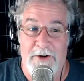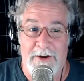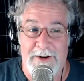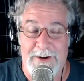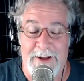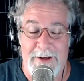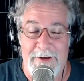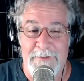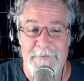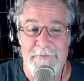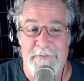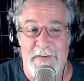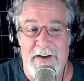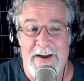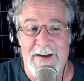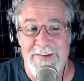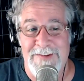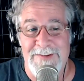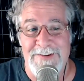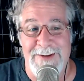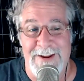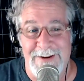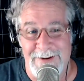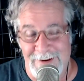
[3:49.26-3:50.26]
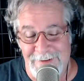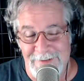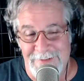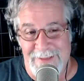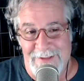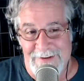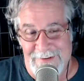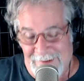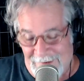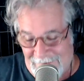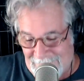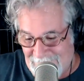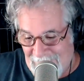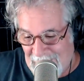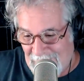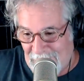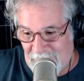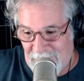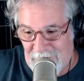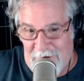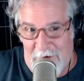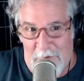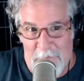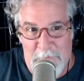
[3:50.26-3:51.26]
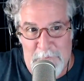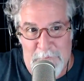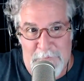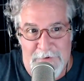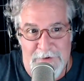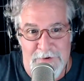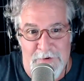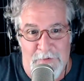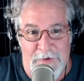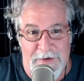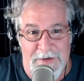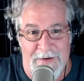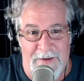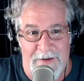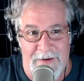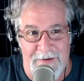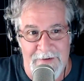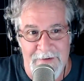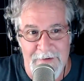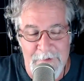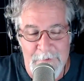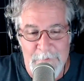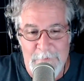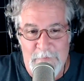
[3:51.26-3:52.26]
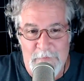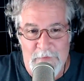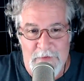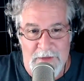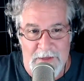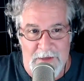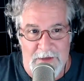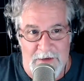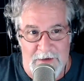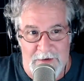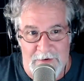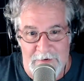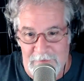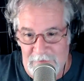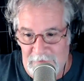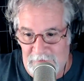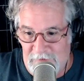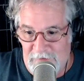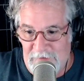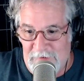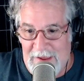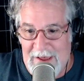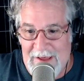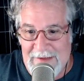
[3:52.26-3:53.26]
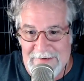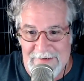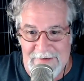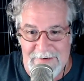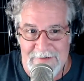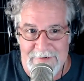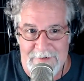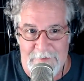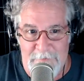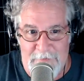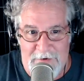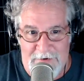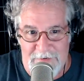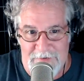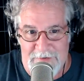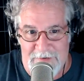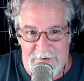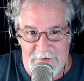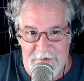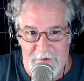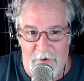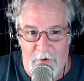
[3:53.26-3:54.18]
and I'm fascinated that like that jump between like the sadly lamented,